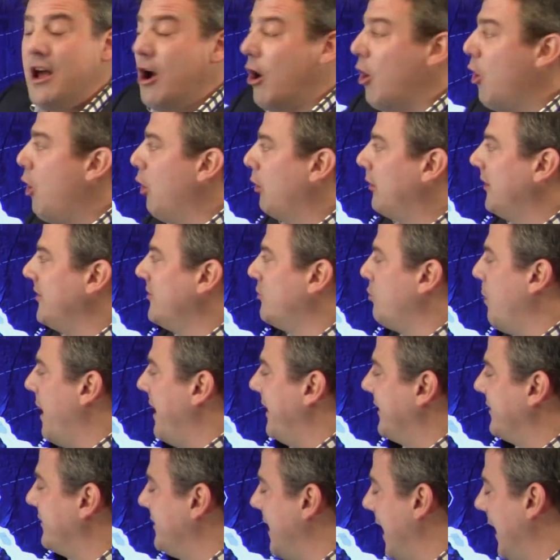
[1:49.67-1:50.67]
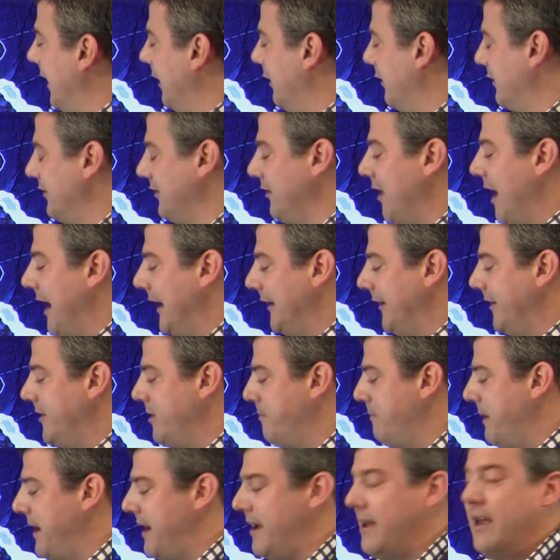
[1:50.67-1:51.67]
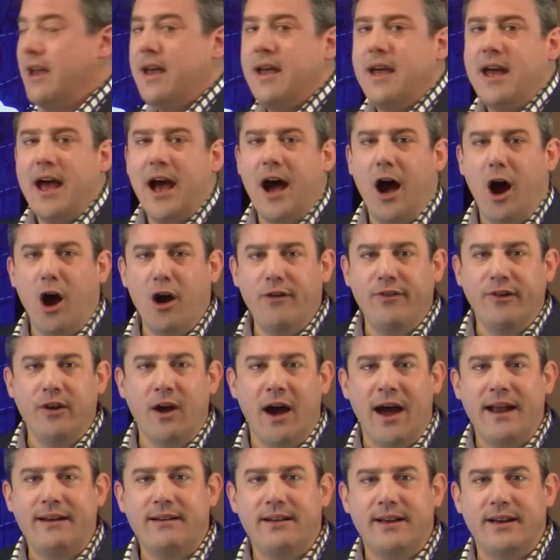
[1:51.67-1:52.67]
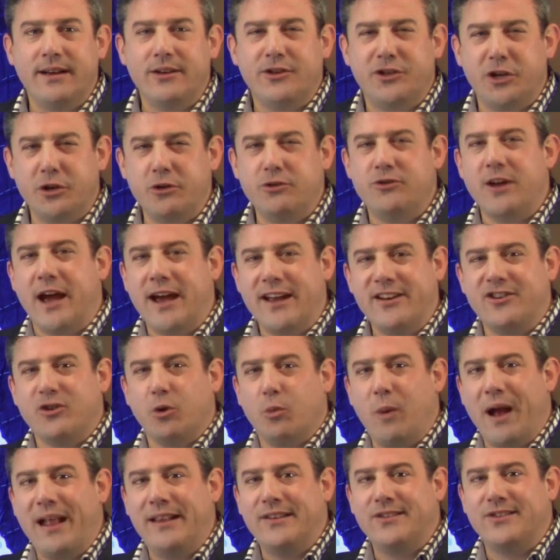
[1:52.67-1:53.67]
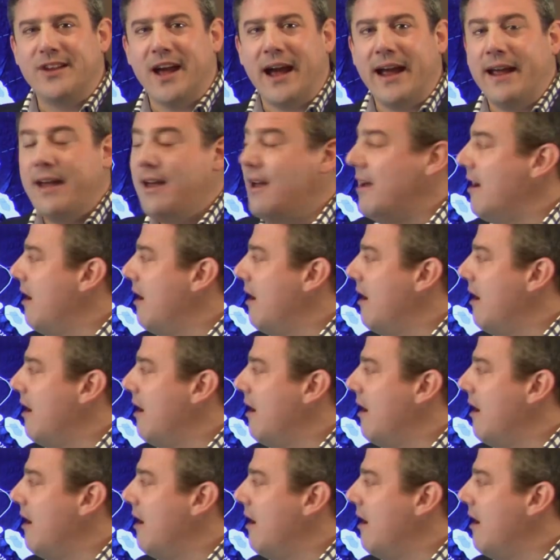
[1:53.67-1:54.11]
Auckland's wettest day looks likely to be overnight Tuesday into Wednesday,